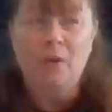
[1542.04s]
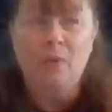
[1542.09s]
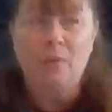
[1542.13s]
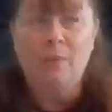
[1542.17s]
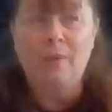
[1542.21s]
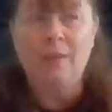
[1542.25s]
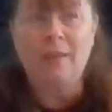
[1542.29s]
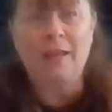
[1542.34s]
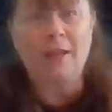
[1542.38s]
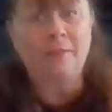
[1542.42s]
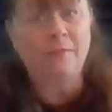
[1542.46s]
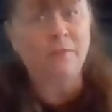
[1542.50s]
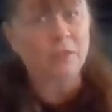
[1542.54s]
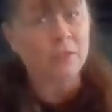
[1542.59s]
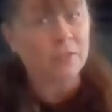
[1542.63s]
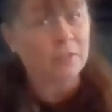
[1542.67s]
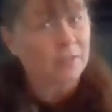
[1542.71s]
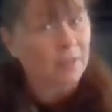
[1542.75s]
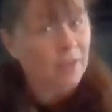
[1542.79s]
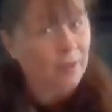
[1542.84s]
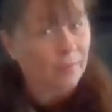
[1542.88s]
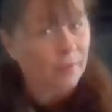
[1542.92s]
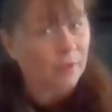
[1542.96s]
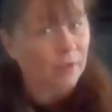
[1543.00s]
Well, after
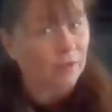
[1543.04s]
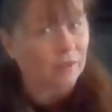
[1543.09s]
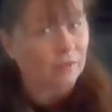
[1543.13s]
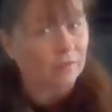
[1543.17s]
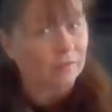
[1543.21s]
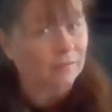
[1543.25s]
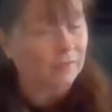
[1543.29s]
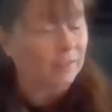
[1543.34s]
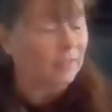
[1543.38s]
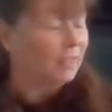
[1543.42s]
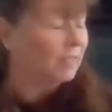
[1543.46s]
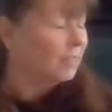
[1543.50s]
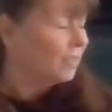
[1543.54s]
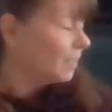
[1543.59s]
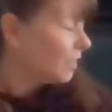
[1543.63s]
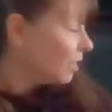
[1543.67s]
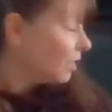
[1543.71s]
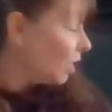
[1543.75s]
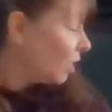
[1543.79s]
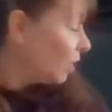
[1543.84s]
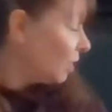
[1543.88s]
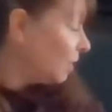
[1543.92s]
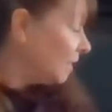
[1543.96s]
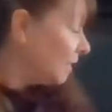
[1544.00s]
summer, it
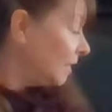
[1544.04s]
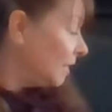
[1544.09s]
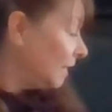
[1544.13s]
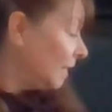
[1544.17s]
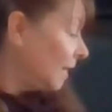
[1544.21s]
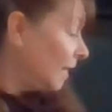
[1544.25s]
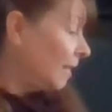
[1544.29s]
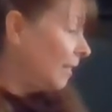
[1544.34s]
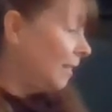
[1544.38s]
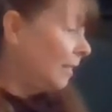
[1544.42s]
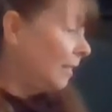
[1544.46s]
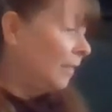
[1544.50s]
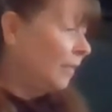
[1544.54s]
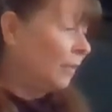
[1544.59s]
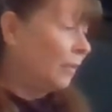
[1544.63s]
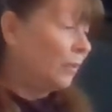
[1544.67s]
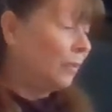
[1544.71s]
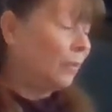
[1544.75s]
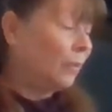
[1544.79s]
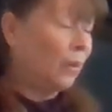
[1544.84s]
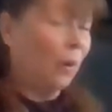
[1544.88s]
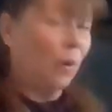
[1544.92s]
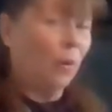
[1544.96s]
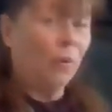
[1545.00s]
starts to get a
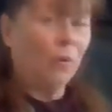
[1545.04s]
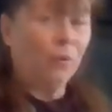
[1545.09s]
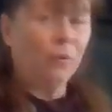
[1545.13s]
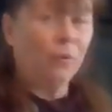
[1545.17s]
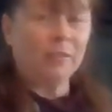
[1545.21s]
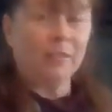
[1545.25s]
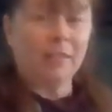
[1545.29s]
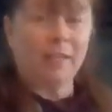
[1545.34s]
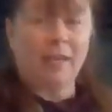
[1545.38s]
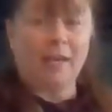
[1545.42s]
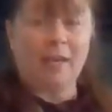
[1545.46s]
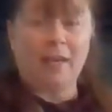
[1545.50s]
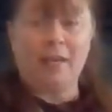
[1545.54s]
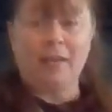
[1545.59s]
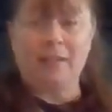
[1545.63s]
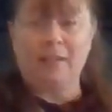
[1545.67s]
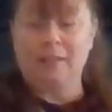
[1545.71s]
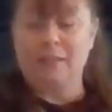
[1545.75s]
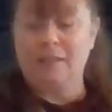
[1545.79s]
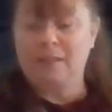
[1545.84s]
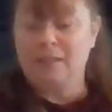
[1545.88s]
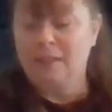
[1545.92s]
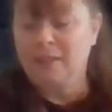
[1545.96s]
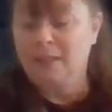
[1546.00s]
little cold
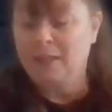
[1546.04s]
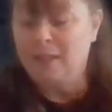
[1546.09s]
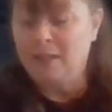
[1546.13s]
again.